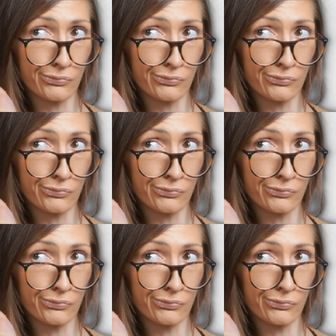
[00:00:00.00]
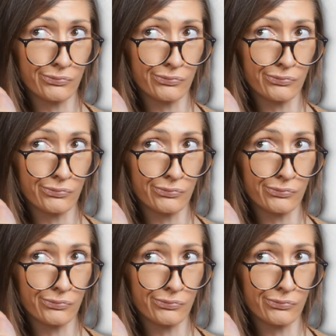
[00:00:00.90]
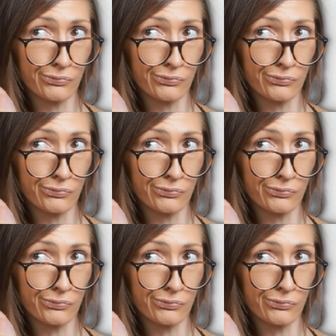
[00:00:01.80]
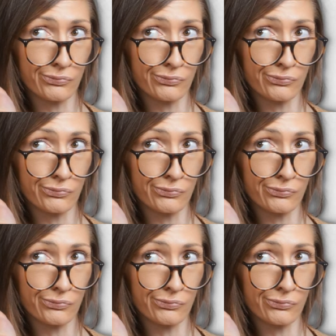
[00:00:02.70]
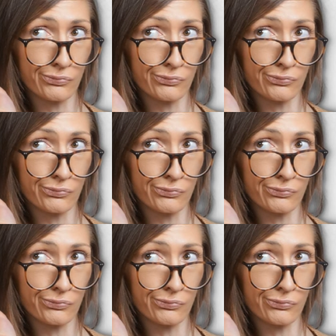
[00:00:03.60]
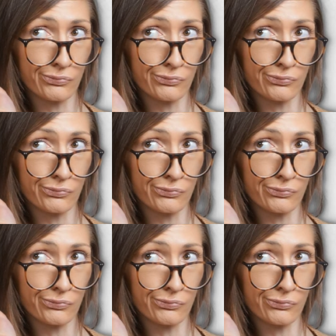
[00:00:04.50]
[no speech]